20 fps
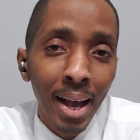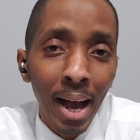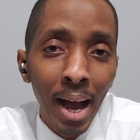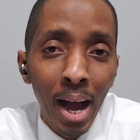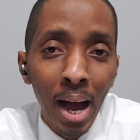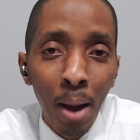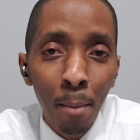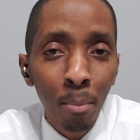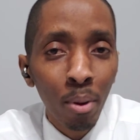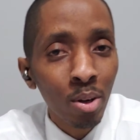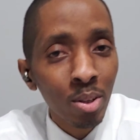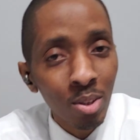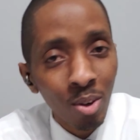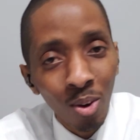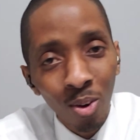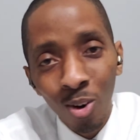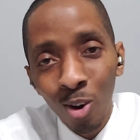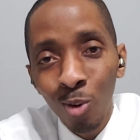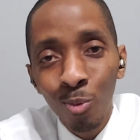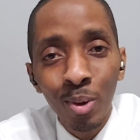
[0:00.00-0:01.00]
uh, but
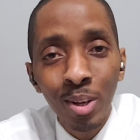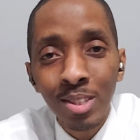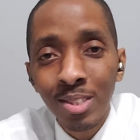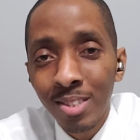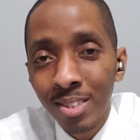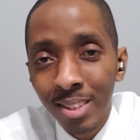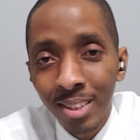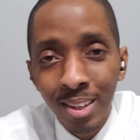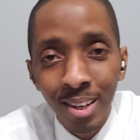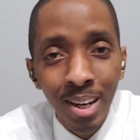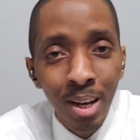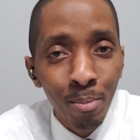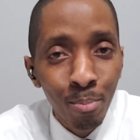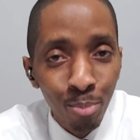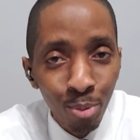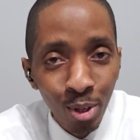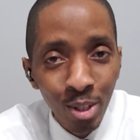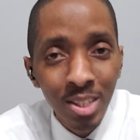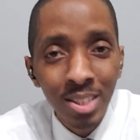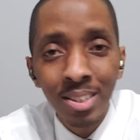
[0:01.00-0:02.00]
always still, I'm
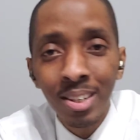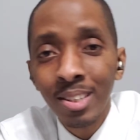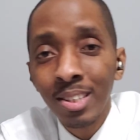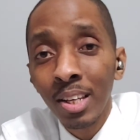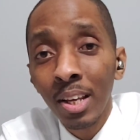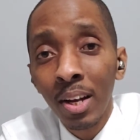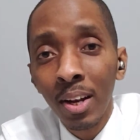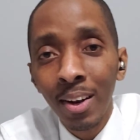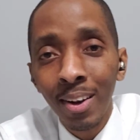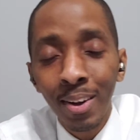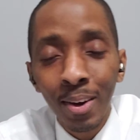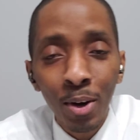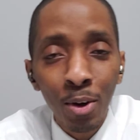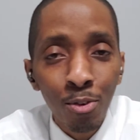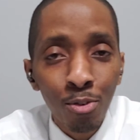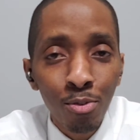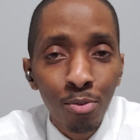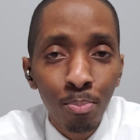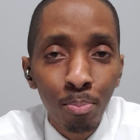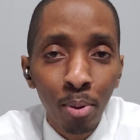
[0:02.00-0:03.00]
preaching it in
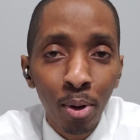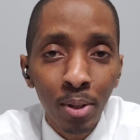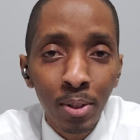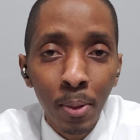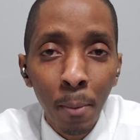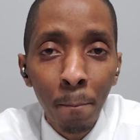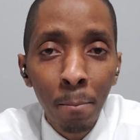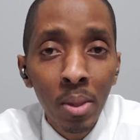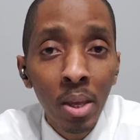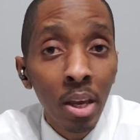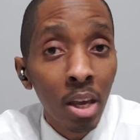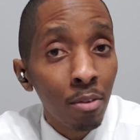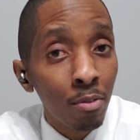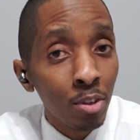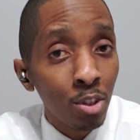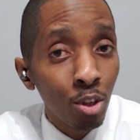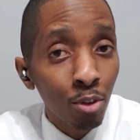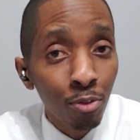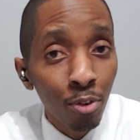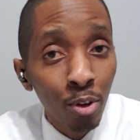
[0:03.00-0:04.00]
love. But if
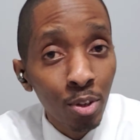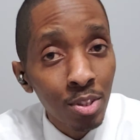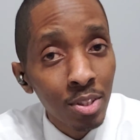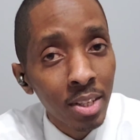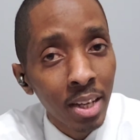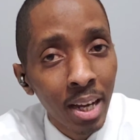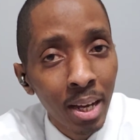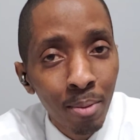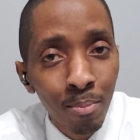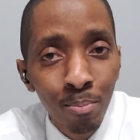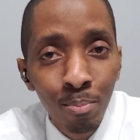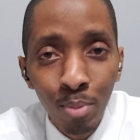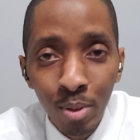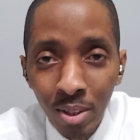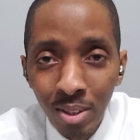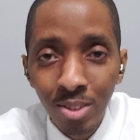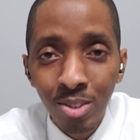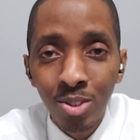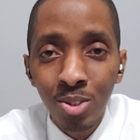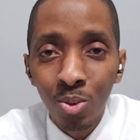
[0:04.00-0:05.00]
it's your first time,
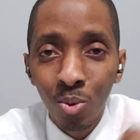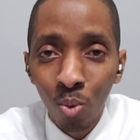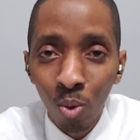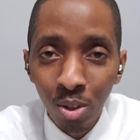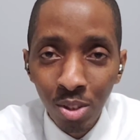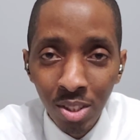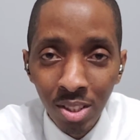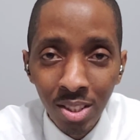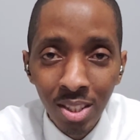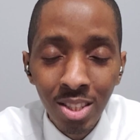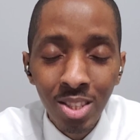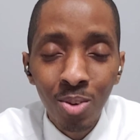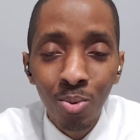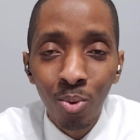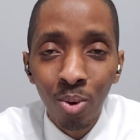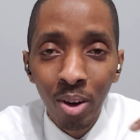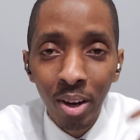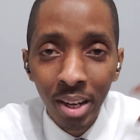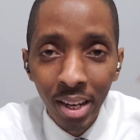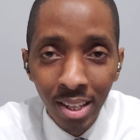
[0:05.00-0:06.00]
please watch season
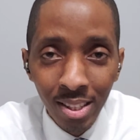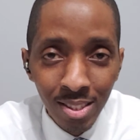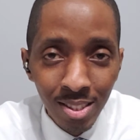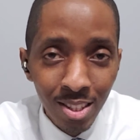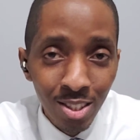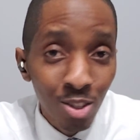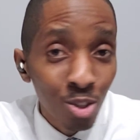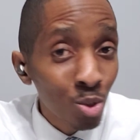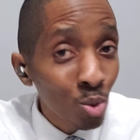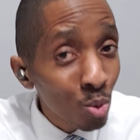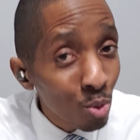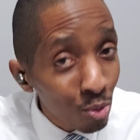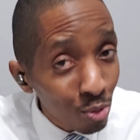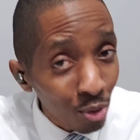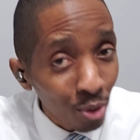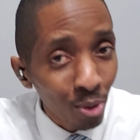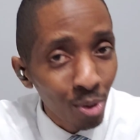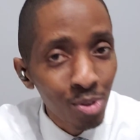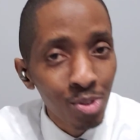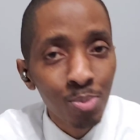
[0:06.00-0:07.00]
one and season two
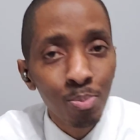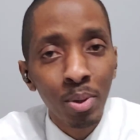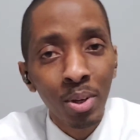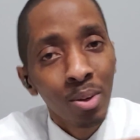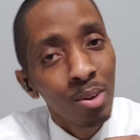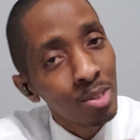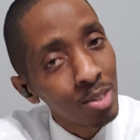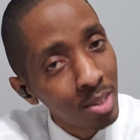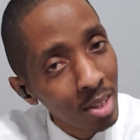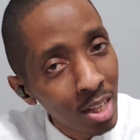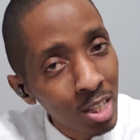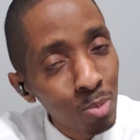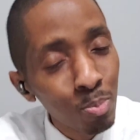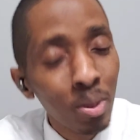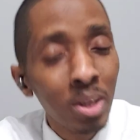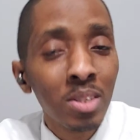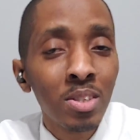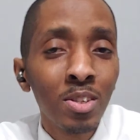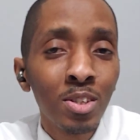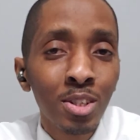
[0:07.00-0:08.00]
first because this
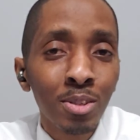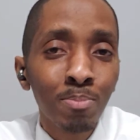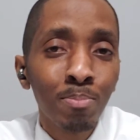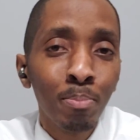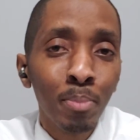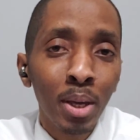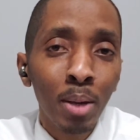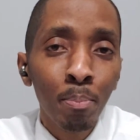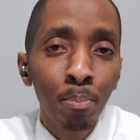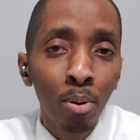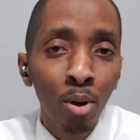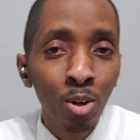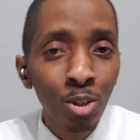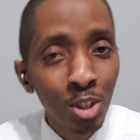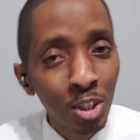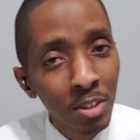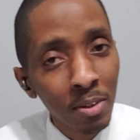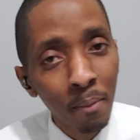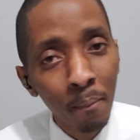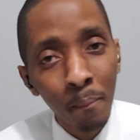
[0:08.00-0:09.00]
message may
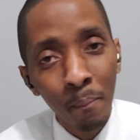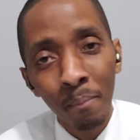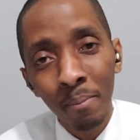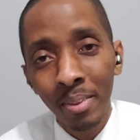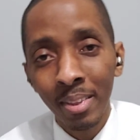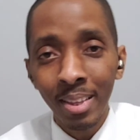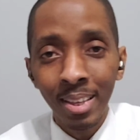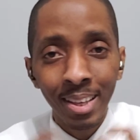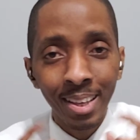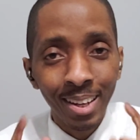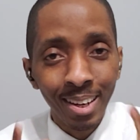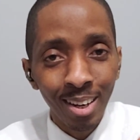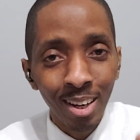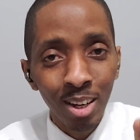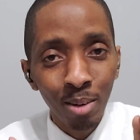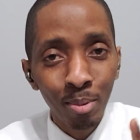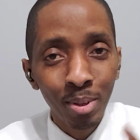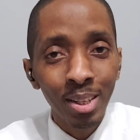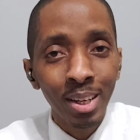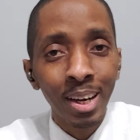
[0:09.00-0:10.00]
punch a
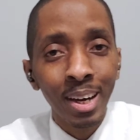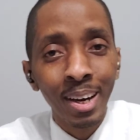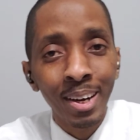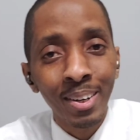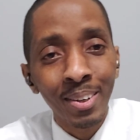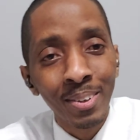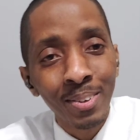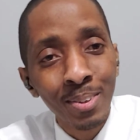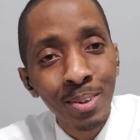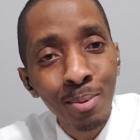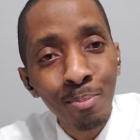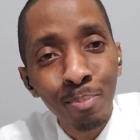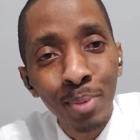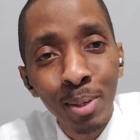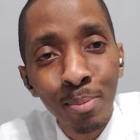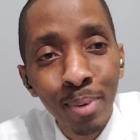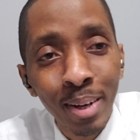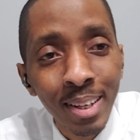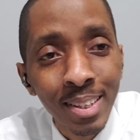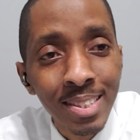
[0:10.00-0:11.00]
little bit harder.
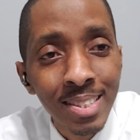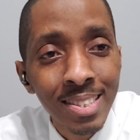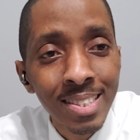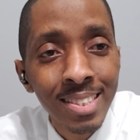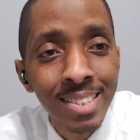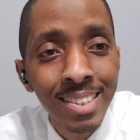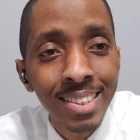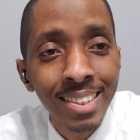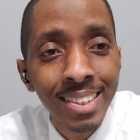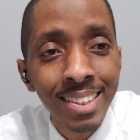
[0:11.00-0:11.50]
Be blessed.